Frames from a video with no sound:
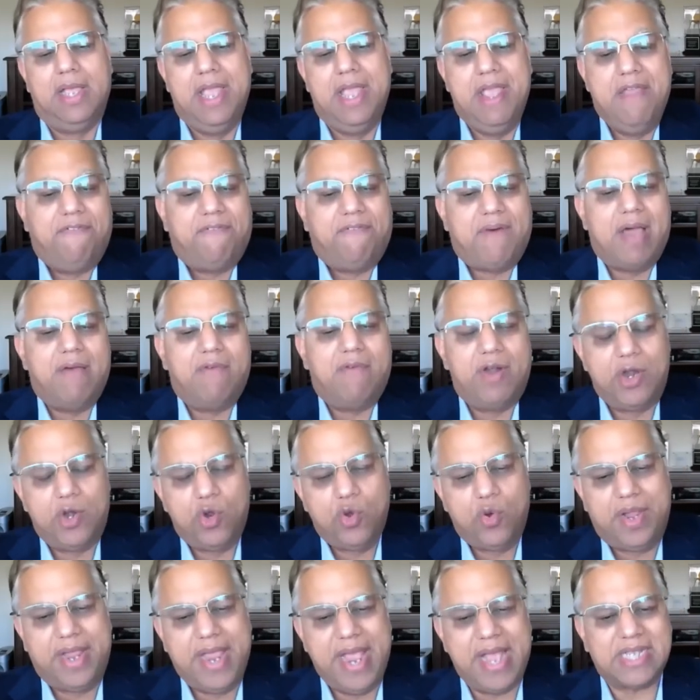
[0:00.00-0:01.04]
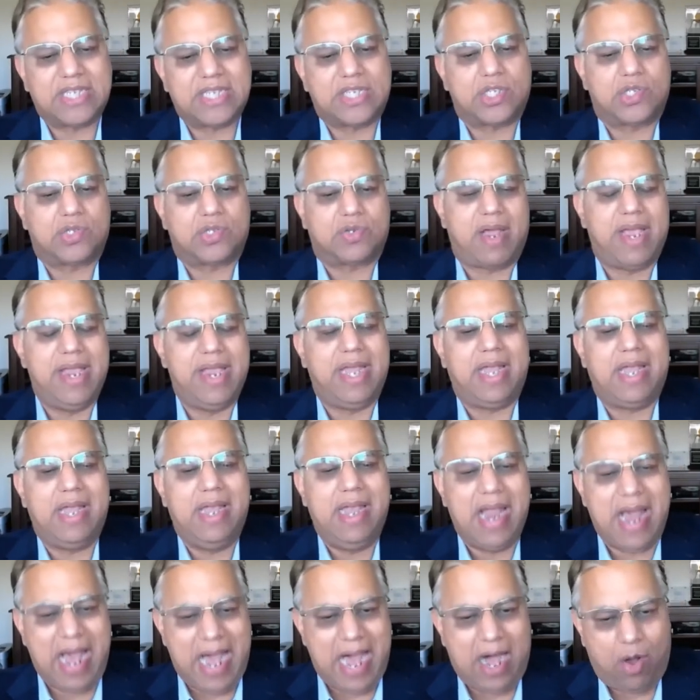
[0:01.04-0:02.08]
If I were to guess right
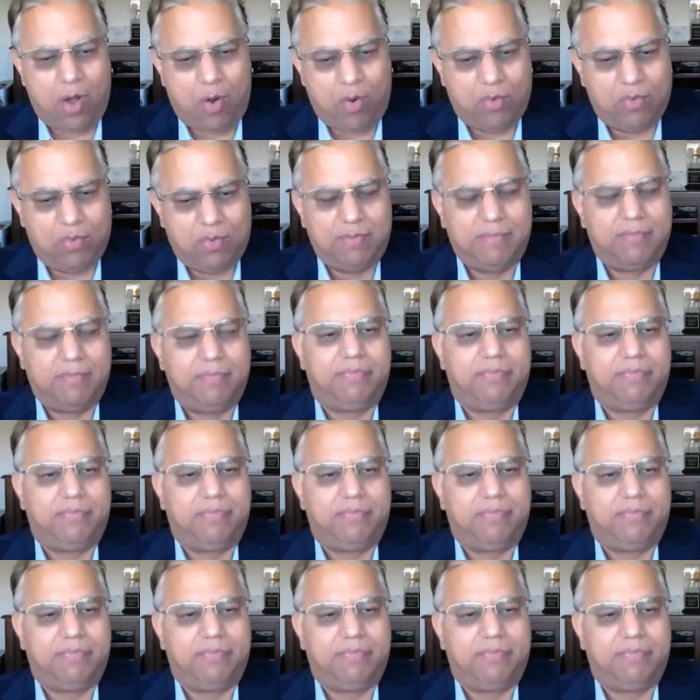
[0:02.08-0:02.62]
now,